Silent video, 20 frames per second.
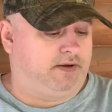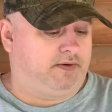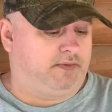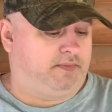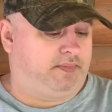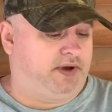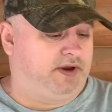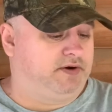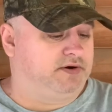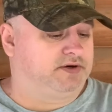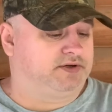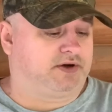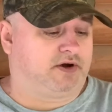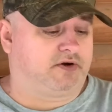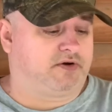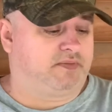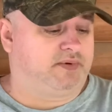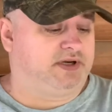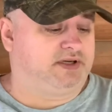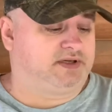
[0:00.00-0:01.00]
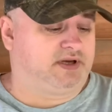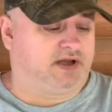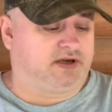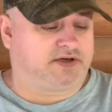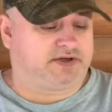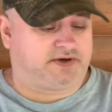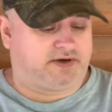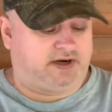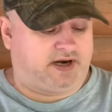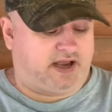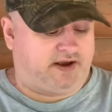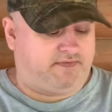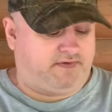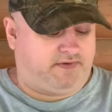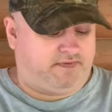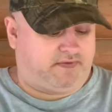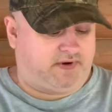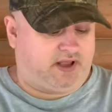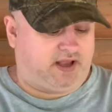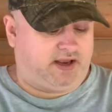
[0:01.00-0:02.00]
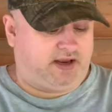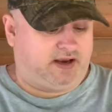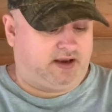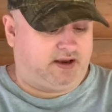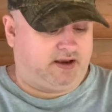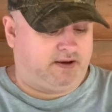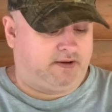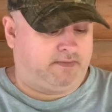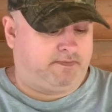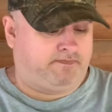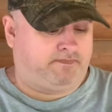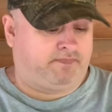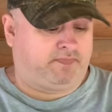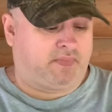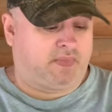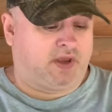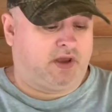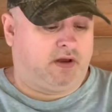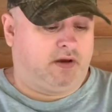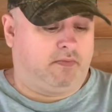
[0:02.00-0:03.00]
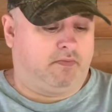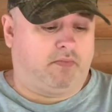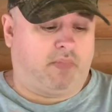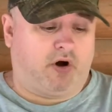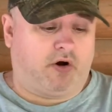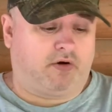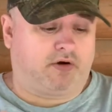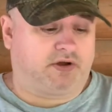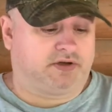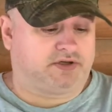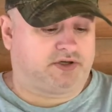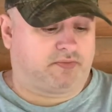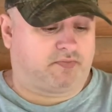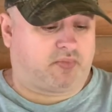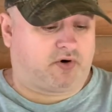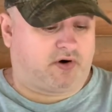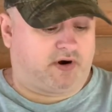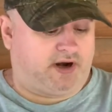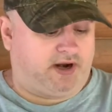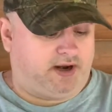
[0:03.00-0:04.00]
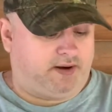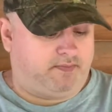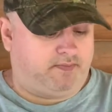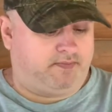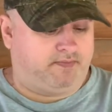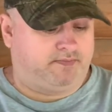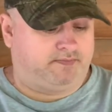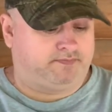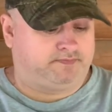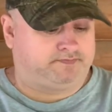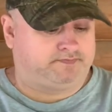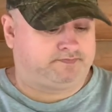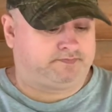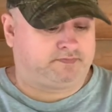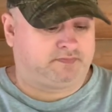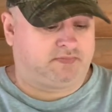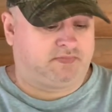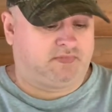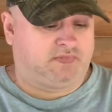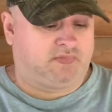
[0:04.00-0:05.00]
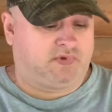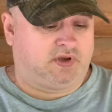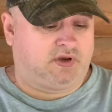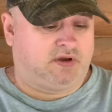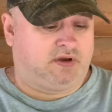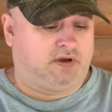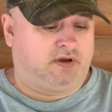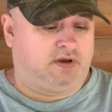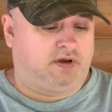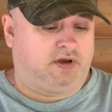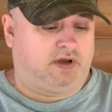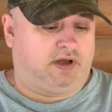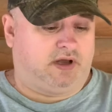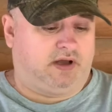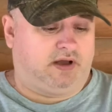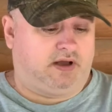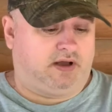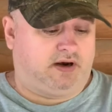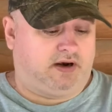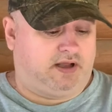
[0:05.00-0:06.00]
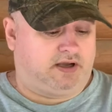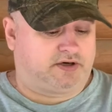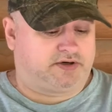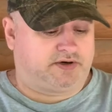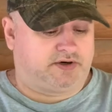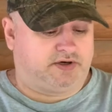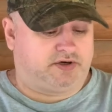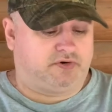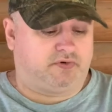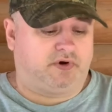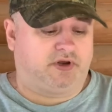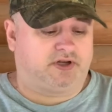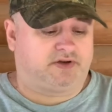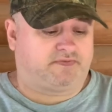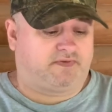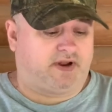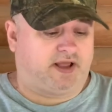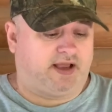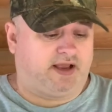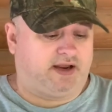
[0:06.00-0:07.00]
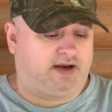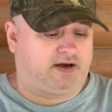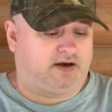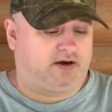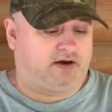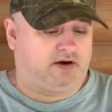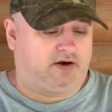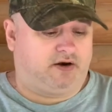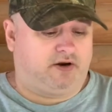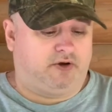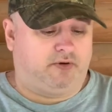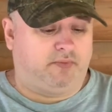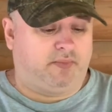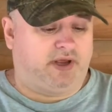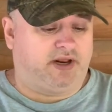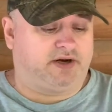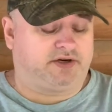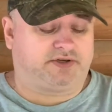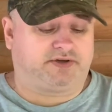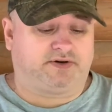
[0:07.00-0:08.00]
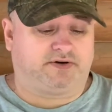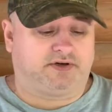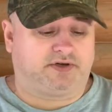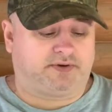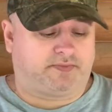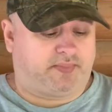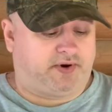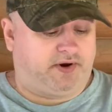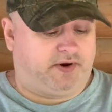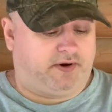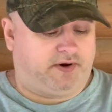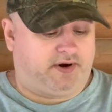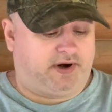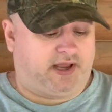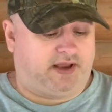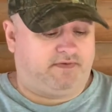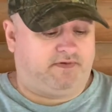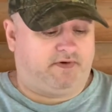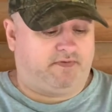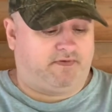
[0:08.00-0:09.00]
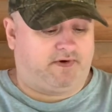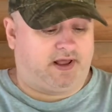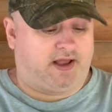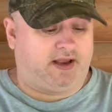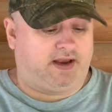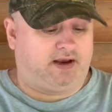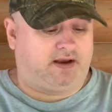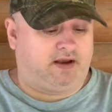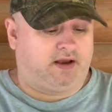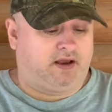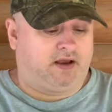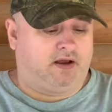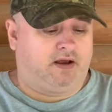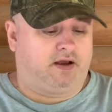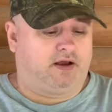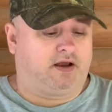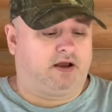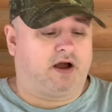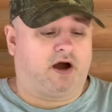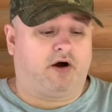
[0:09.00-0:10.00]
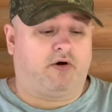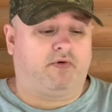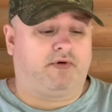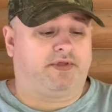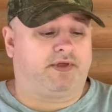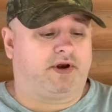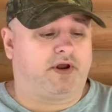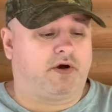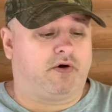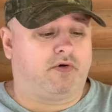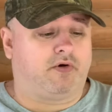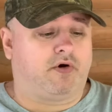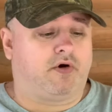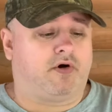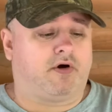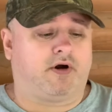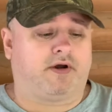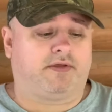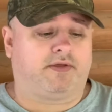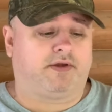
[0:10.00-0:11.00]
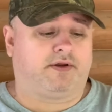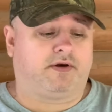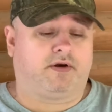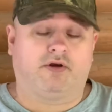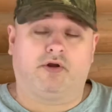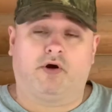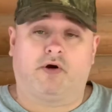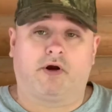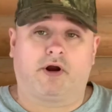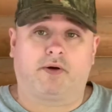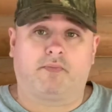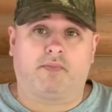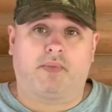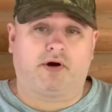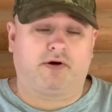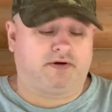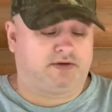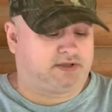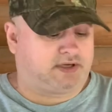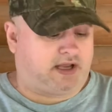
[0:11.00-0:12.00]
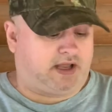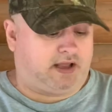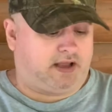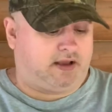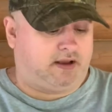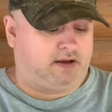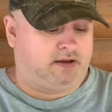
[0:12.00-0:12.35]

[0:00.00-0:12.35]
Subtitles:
Peter Stokelby's Luxury Navy Flake, Balkan Supreme, Luxury Twist Flake, New Minister Superior Navy Flake, Galwith and Hogarth Dark Bird's Eye,